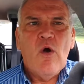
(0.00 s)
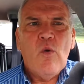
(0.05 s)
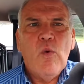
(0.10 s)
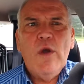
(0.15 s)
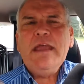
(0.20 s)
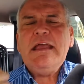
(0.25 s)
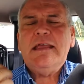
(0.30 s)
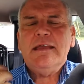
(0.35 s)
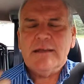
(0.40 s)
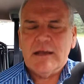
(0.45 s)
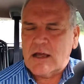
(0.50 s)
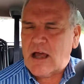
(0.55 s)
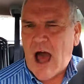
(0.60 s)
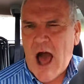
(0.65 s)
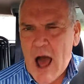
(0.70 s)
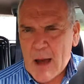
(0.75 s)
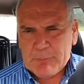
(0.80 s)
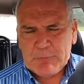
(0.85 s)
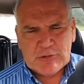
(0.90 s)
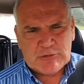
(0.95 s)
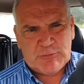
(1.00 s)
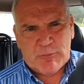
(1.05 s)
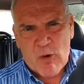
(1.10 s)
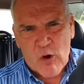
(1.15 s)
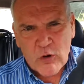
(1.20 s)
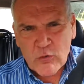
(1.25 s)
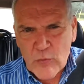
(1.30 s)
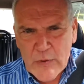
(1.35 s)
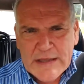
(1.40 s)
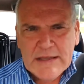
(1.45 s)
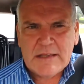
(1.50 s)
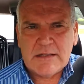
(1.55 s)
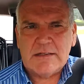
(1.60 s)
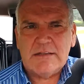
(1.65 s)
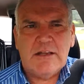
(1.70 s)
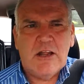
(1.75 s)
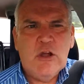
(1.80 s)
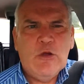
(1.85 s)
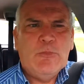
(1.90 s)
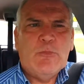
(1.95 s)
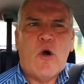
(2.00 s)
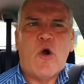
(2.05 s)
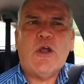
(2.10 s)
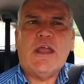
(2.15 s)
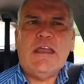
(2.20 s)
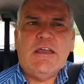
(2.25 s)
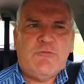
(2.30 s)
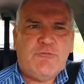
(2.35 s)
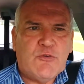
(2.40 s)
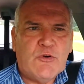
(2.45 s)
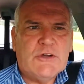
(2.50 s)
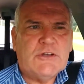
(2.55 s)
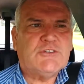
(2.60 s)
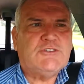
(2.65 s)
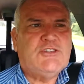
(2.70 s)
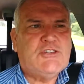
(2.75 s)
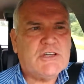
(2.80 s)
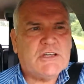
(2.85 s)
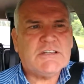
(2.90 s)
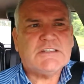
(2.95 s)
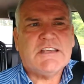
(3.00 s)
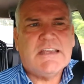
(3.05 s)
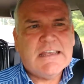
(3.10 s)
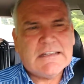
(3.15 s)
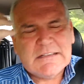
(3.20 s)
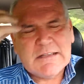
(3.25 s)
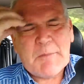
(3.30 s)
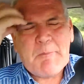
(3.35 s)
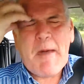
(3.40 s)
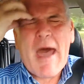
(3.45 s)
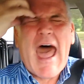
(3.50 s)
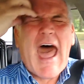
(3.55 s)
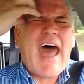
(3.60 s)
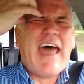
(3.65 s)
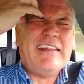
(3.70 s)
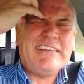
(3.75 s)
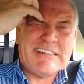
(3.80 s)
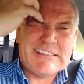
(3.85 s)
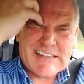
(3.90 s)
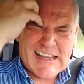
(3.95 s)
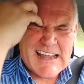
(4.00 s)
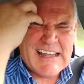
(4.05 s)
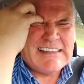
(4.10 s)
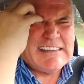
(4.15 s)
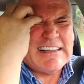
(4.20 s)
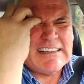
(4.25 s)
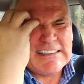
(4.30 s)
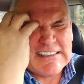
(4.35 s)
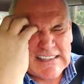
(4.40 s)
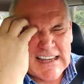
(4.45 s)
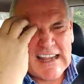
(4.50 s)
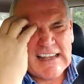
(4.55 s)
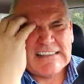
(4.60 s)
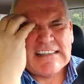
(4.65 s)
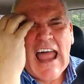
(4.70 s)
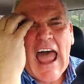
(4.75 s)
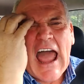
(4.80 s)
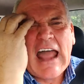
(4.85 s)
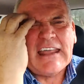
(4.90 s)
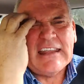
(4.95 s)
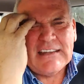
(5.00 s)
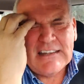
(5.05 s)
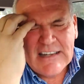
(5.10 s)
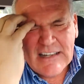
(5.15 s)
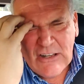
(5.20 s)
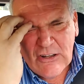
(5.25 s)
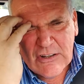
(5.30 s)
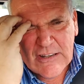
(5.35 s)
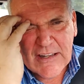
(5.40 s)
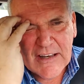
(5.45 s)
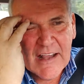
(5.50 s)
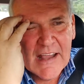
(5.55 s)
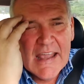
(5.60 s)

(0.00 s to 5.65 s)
We can accomplish more. We can do more if we'll just get the mindset that says, I can do it.